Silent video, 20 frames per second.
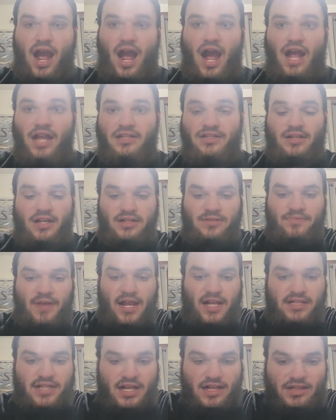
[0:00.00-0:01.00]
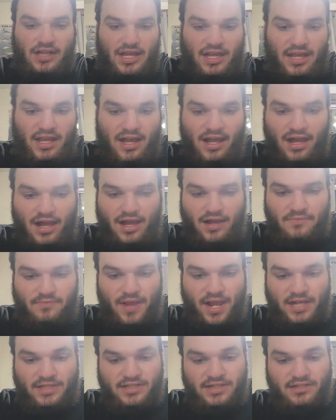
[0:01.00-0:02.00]
It's
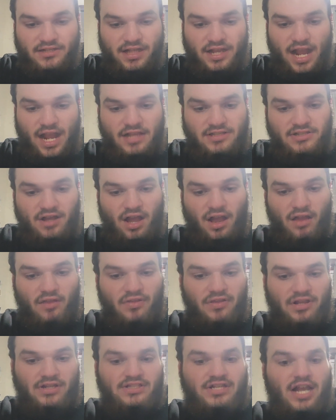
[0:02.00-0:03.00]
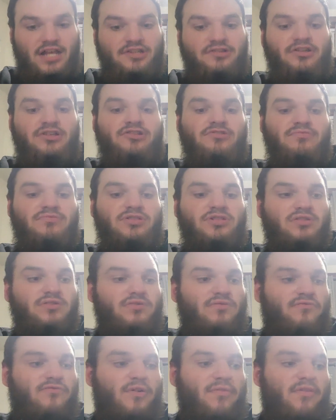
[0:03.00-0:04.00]
basically it's all the accessories
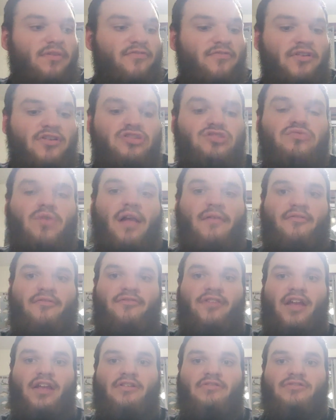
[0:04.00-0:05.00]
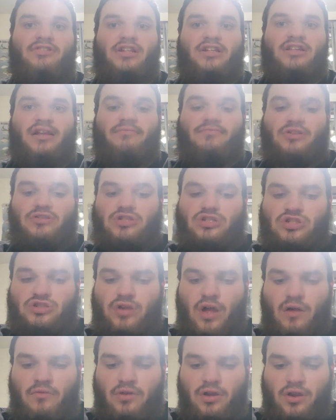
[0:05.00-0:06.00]
from the first wave of figures, except they're just
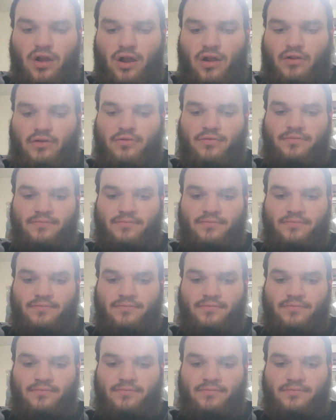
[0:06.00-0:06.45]
glow in the dark.